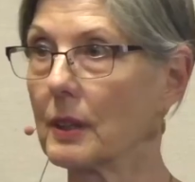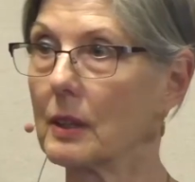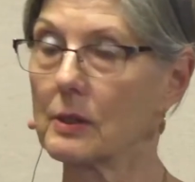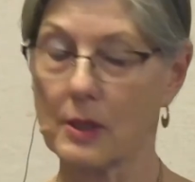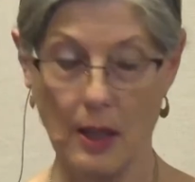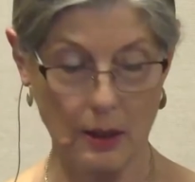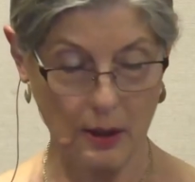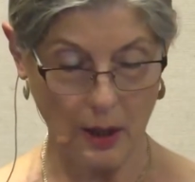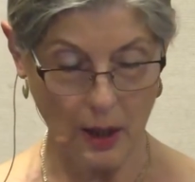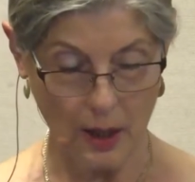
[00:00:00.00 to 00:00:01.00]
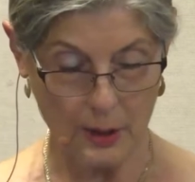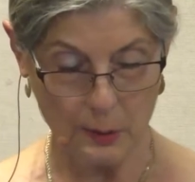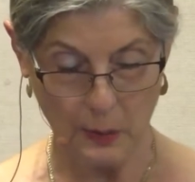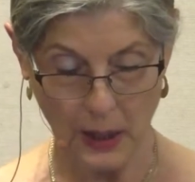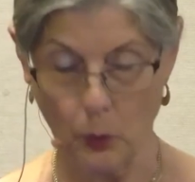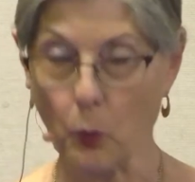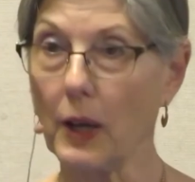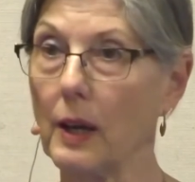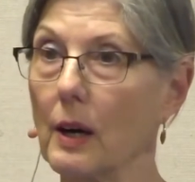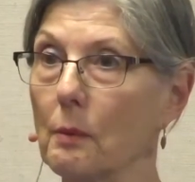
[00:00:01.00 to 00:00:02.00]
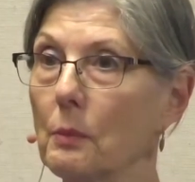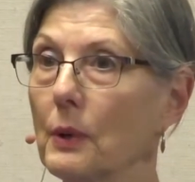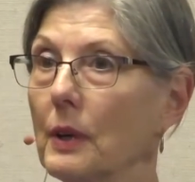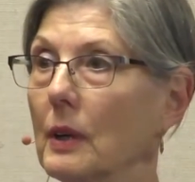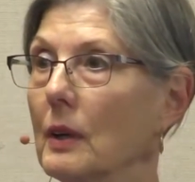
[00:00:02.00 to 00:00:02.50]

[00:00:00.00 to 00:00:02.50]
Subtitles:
And it's that cosmic web